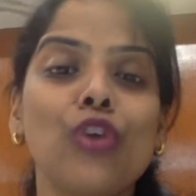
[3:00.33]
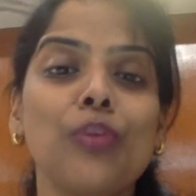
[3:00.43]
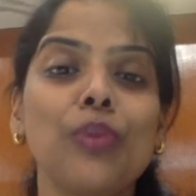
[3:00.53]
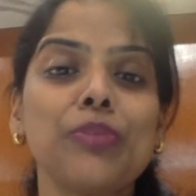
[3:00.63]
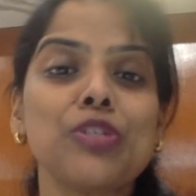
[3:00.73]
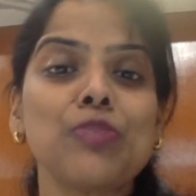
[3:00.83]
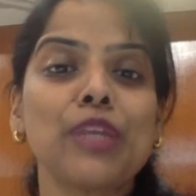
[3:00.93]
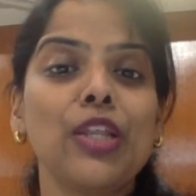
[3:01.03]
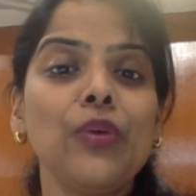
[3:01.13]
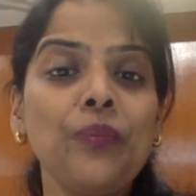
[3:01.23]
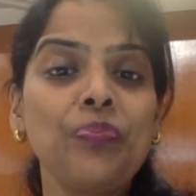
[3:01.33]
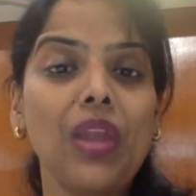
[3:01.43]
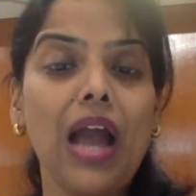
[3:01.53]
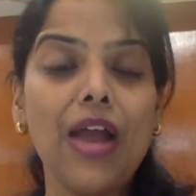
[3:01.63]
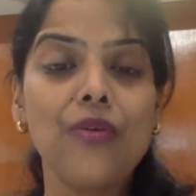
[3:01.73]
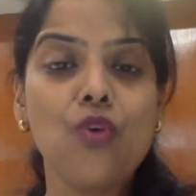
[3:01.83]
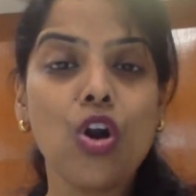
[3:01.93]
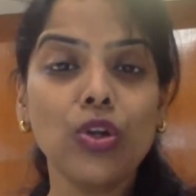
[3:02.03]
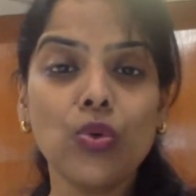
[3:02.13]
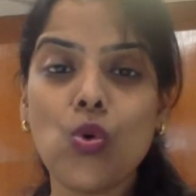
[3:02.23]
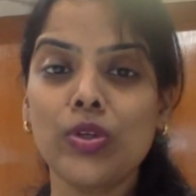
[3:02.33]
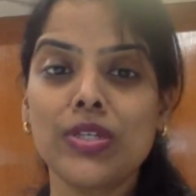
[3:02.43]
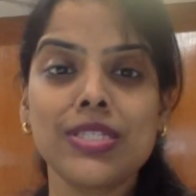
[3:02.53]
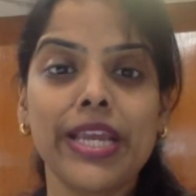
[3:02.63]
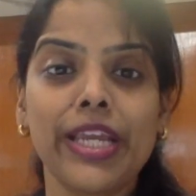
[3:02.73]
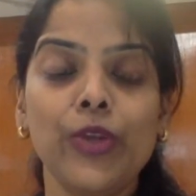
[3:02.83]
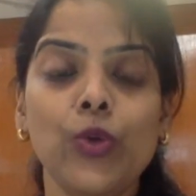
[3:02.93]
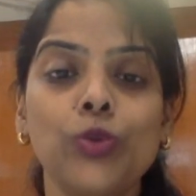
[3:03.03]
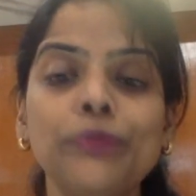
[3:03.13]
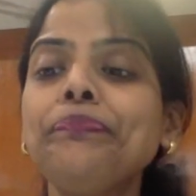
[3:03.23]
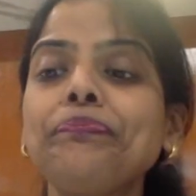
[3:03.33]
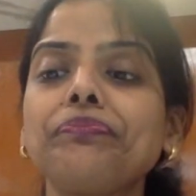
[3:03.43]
from the perspective, I want to own a second home